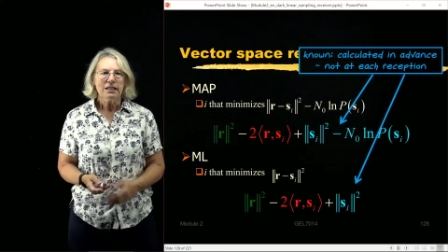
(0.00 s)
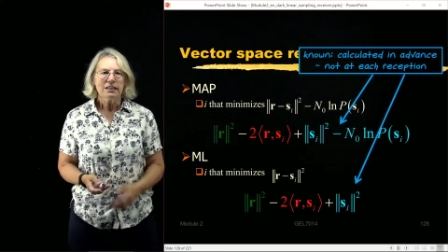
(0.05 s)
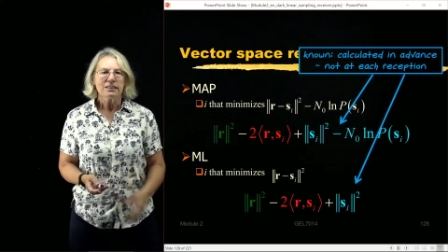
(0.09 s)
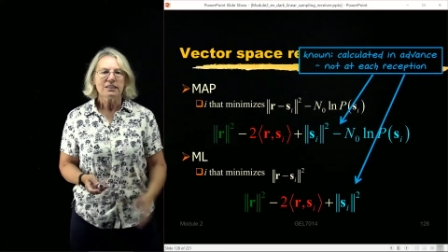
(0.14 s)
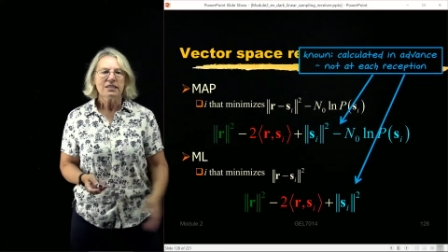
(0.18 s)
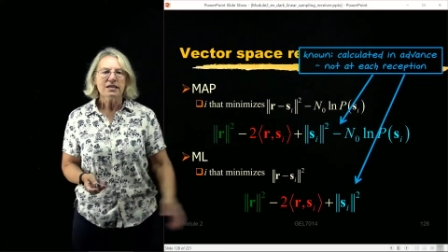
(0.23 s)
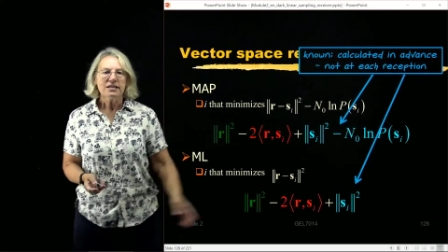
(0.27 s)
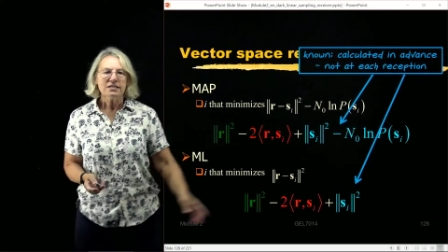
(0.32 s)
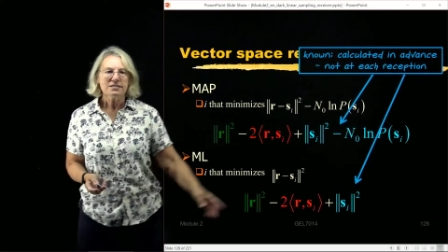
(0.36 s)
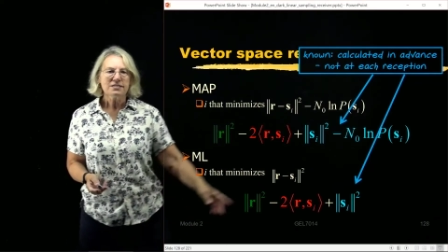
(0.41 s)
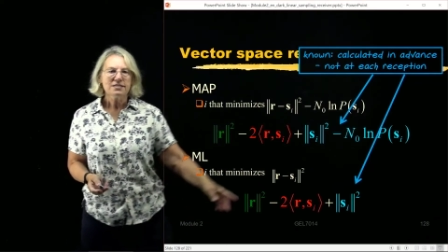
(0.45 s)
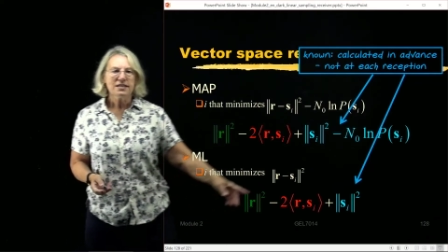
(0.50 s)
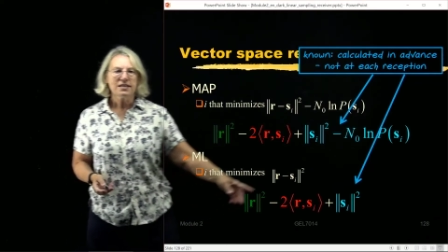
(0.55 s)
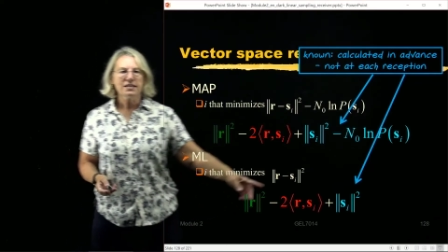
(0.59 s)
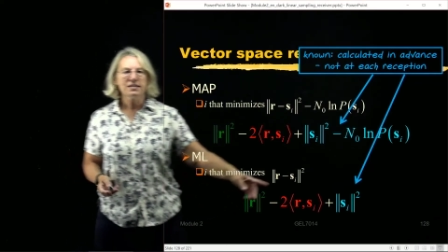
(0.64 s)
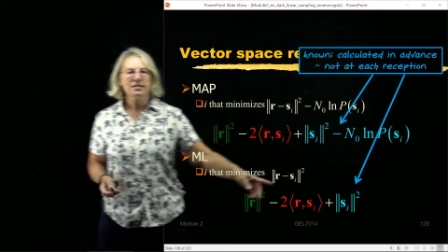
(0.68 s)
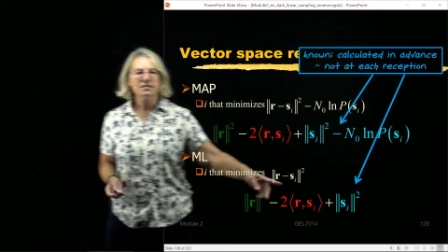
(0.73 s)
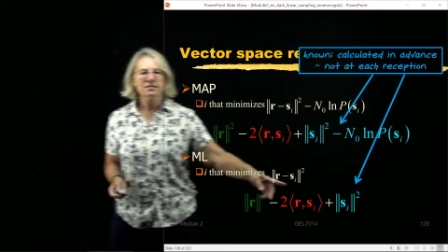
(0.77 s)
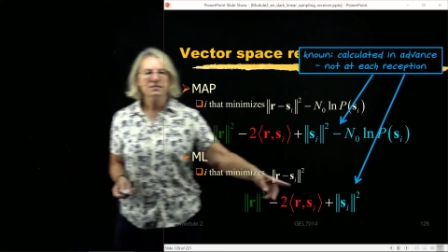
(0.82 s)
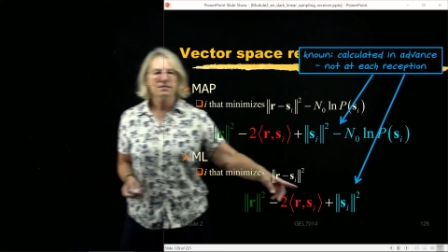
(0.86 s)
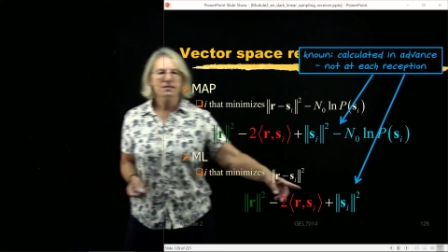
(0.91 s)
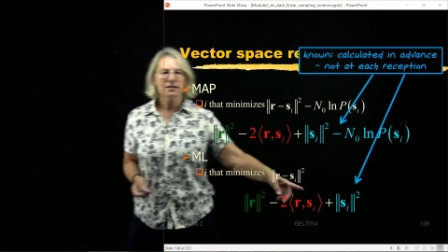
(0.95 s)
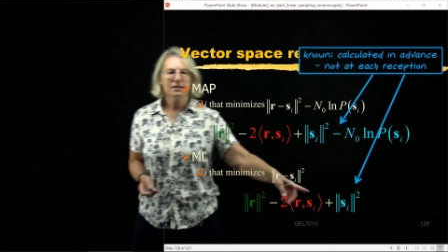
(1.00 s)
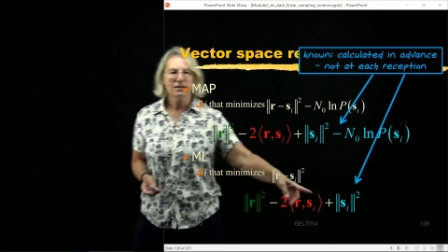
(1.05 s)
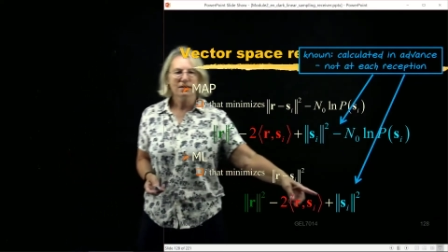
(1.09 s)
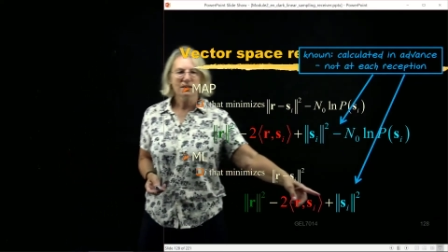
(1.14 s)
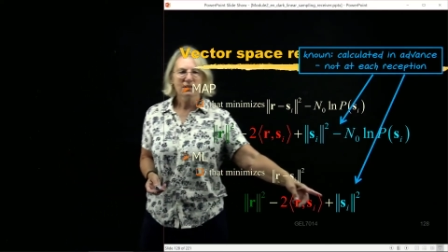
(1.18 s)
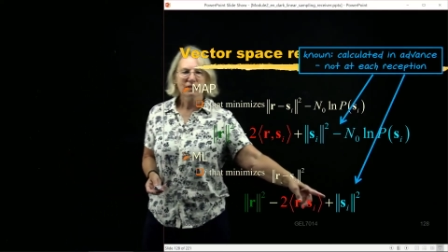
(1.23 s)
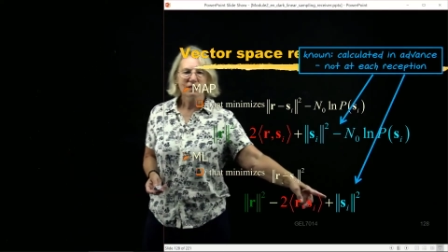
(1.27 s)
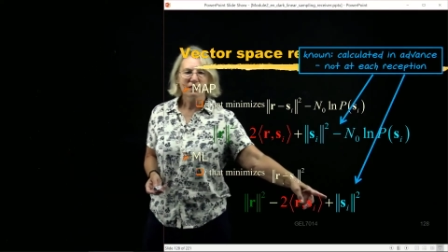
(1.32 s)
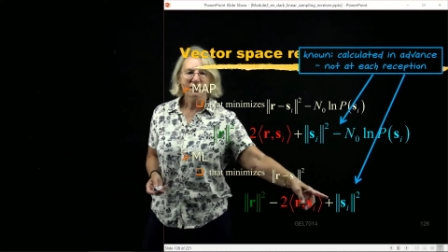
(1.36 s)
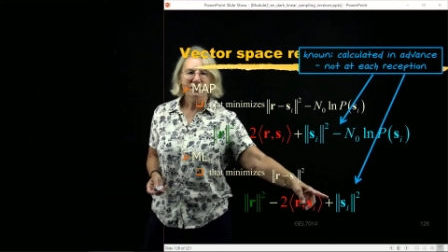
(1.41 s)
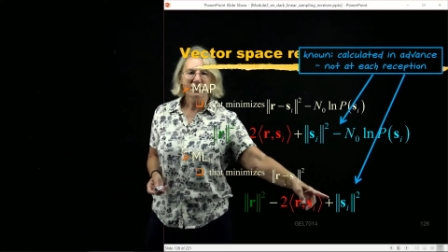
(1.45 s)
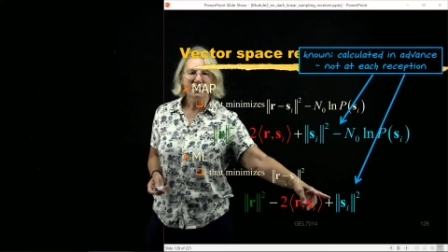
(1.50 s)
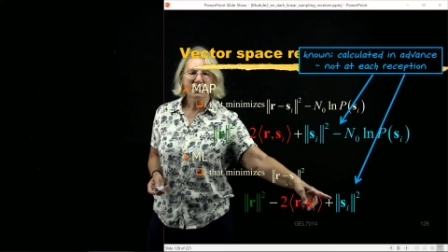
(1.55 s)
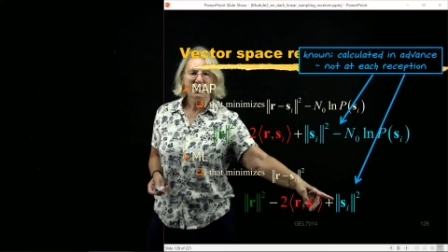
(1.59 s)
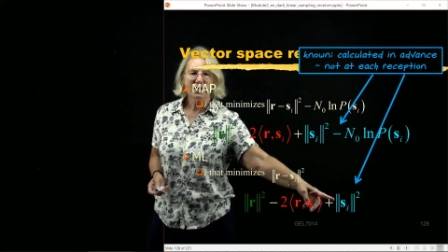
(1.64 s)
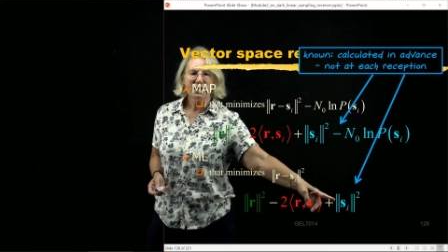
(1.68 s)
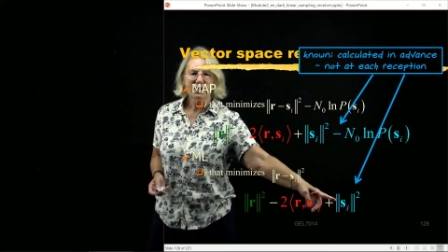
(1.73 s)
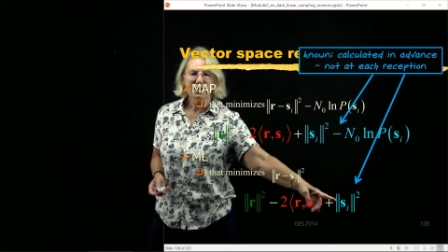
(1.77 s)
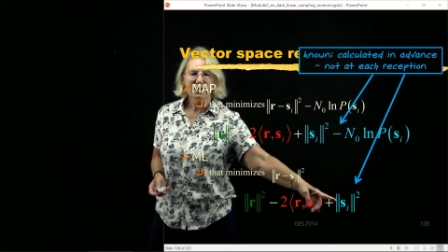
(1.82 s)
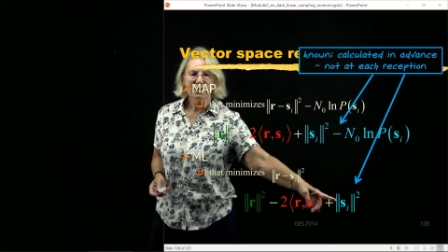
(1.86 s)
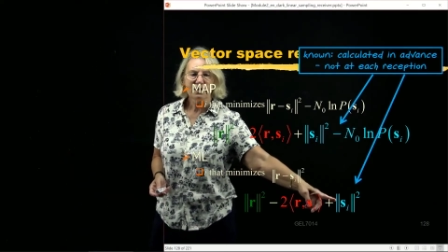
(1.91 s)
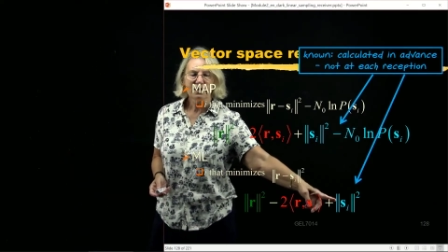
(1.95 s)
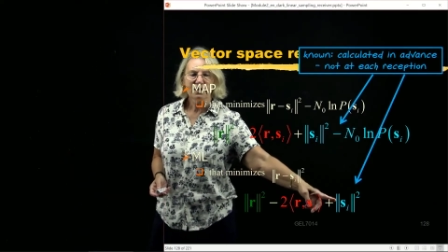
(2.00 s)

This is the